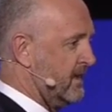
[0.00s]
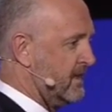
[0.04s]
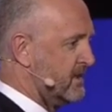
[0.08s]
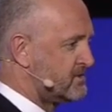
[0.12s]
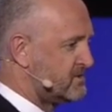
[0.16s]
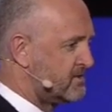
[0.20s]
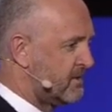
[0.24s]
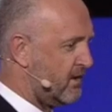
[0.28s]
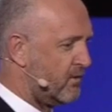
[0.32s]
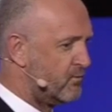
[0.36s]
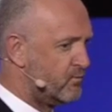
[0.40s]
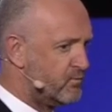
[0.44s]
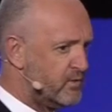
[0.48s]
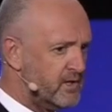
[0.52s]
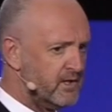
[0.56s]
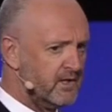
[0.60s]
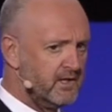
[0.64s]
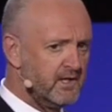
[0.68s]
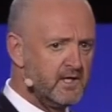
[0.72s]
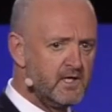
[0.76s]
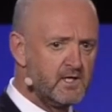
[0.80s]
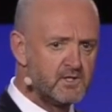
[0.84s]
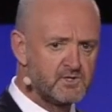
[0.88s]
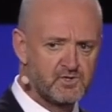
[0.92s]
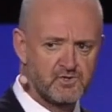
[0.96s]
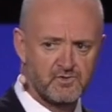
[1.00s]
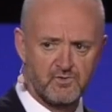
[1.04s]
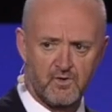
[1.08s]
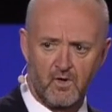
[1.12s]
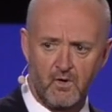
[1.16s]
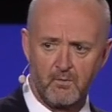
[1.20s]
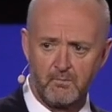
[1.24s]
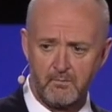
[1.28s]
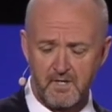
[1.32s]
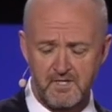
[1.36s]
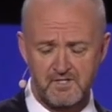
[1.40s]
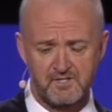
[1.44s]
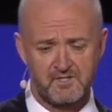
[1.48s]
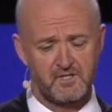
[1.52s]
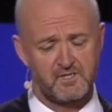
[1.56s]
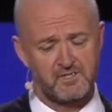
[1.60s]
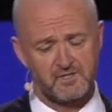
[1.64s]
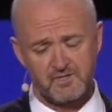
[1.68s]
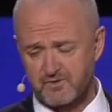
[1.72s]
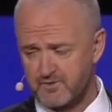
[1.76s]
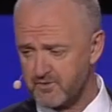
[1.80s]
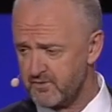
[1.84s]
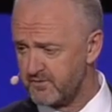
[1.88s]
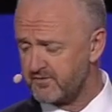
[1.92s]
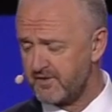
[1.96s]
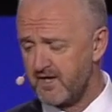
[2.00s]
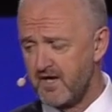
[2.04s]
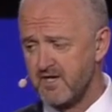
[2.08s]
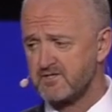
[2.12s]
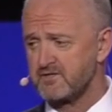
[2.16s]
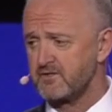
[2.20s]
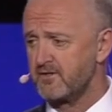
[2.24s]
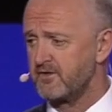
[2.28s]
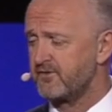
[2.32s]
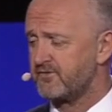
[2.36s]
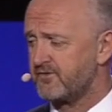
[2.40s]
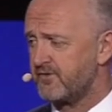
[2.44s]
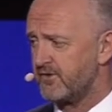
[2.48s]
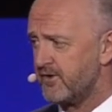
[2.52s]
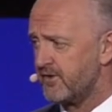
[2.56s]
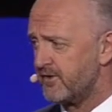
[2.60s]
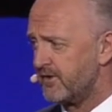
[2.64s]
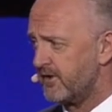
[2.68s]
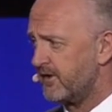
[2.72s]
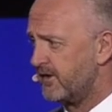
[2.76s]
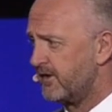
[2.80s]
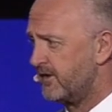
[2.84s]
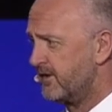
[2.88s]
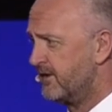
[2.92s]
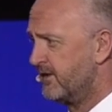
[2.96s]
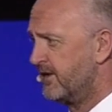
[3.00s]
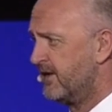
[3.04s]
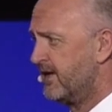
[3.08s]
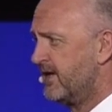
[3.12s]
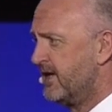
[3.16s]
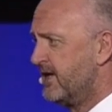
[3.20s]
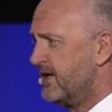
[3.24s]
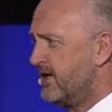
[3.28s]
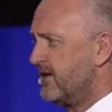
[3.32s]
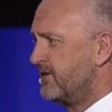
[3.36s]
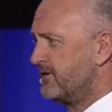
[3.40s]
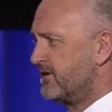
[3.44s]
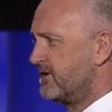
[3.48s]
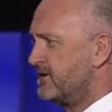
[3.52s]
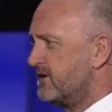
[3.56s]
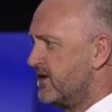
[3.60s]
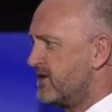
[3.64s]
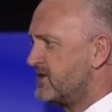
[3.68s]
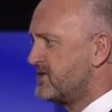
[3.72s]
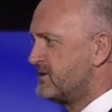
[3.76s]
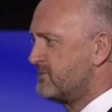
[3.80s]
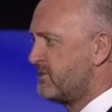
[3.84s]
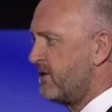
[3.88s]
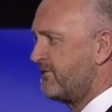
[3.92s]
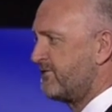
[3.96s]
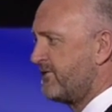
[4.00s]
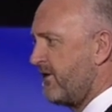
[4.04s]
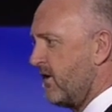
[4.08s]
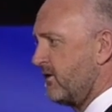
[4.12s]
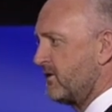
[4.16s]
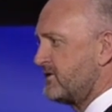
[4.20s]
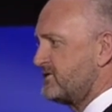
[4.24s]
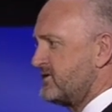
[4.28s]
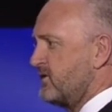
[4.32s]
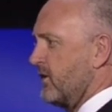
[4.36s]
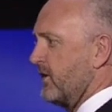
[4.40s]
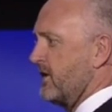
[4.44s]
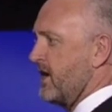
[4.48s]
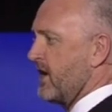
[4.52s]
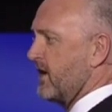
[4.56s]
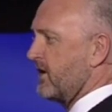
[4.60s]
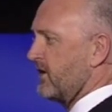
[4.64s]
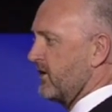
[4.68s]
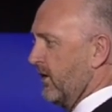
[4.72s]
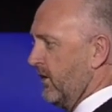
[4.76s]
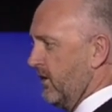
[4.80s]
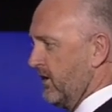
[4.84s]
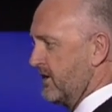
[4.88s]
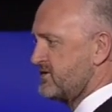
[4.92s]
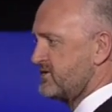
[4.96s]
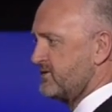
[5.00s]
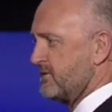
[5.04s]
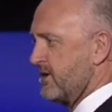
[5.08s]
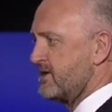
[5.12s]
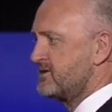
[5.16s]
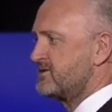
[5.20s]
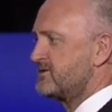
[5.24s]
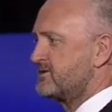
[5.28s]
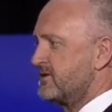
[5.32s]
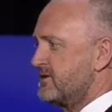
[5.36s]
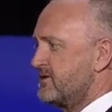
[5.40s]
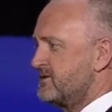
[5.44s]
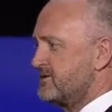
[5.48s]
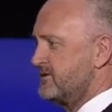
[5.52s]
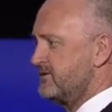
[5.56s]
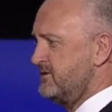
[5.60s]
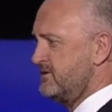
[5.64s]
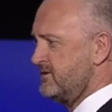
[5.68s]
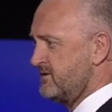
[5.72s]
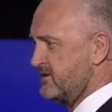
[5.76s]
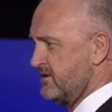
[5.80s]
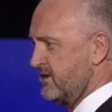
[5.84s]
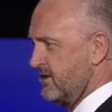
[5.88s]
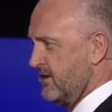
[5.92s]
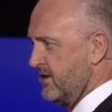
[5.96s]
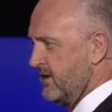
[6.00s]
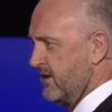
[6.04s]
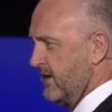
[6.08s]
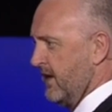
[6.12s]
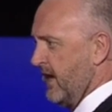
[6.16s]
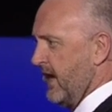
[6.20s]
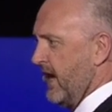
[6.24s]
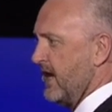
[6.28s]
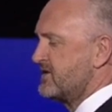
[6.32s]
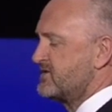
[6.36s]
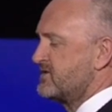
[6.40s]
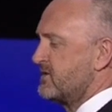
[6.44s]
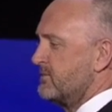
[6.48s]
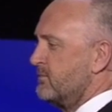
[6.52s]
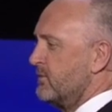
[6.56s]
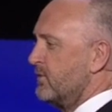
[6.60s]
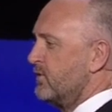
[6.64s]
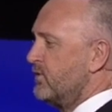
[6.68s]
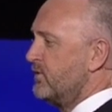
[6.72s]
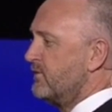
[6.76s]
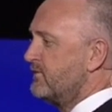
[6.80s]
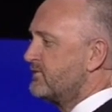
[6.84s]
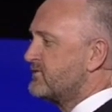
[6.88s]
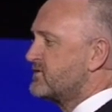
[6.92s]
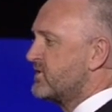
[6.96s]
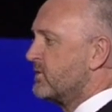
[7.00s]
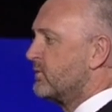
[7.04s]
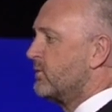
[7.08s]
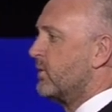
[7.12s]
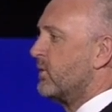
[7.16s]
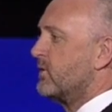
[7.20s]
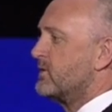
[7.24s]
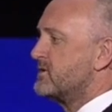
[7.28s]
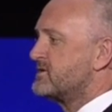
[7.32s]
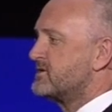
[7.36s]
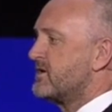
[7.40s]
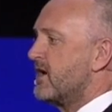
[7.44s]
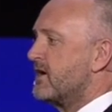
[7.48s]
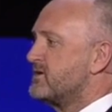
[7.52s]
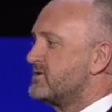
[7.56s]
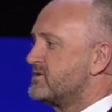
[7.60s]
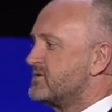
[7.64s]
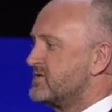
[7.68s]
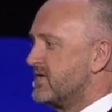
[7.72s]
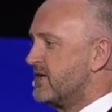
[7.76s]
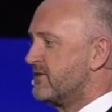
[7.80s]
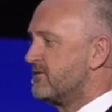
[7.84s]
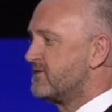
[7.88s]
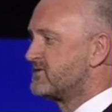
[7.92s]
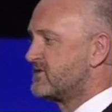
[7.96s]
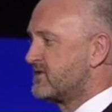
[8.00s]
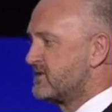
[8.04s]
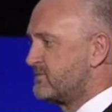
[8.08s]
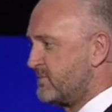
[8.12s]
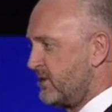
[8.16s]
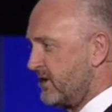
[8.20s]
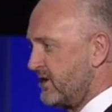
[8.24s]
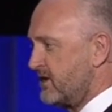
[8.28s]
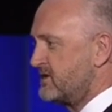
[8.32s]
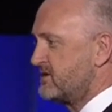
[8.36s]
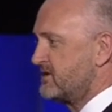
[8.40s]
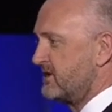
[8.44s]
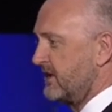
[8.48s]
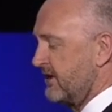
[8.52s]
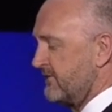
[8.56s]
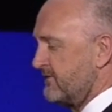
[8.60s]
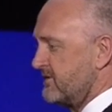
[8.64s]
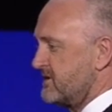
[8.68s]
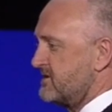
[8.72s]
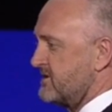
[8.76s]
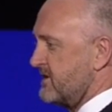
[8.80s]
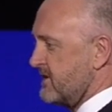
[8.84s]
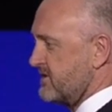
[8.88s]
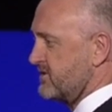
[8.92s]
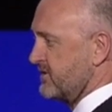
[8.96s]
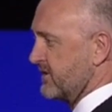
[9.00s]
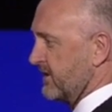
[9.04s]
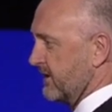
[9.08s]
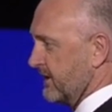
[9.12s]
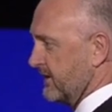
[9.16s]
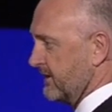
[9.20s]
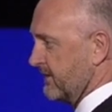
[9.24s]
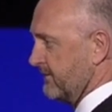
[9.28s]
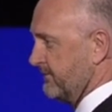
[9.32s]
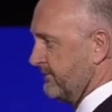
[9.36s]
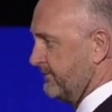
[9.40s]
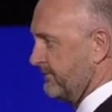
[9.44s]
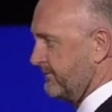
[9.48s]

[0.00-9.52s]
So a really strong message, 2013, the need to be focusing on our clients or our citizens and to move towards those services being delivered digitally.